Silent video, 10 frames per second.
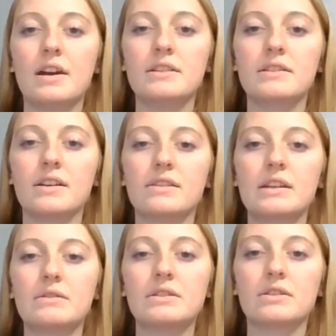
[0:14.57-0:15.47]
A death
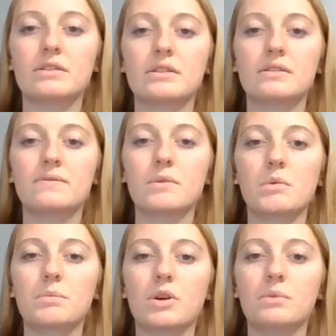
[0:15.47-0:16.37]
that resulted from
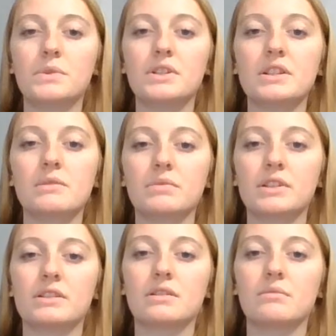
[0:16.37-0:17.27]
a pulmonary
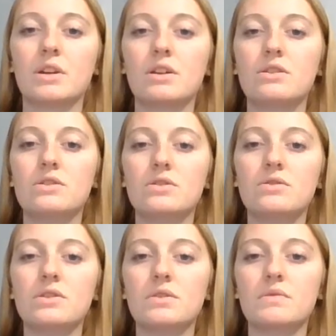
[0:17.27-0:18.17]
embolism due
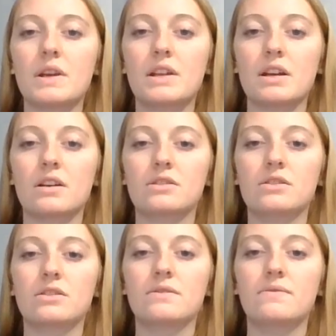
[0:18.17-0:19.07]
to the
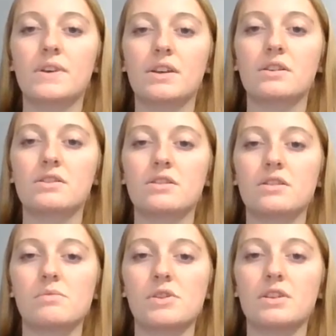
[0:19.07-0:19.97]
radiologist's failure to
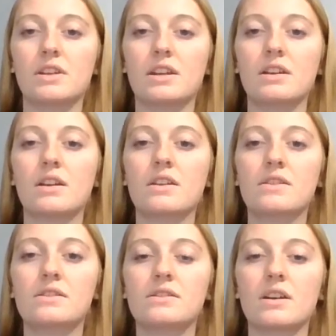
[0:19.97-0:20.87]
communicate
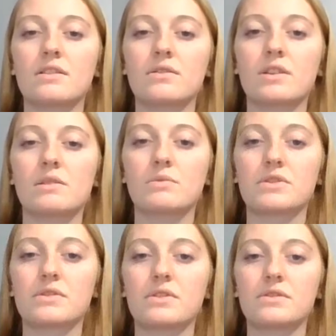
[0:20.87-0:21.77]
the sonogram
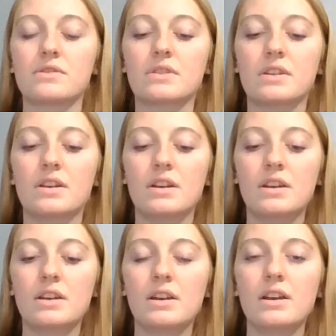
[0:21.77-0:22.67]
results.
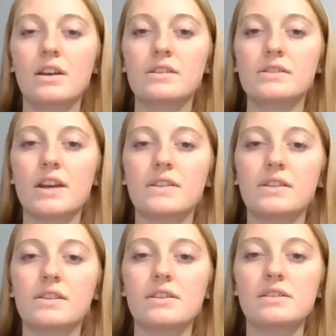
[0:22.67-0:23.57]

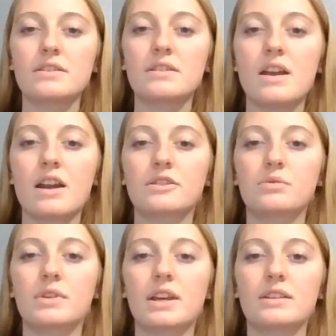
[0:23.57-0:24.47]
Sadly, this is an
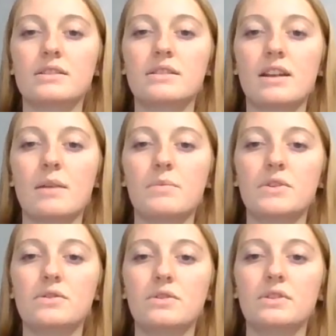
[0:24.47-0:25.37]
actual case that
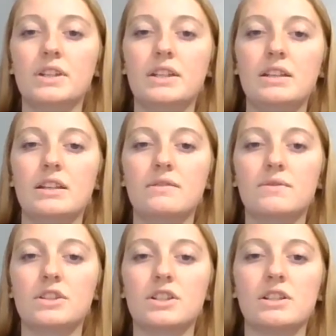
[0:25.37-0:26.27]
happened to a lady in
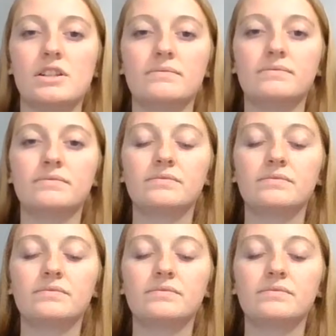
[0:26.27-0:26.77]
Virginia.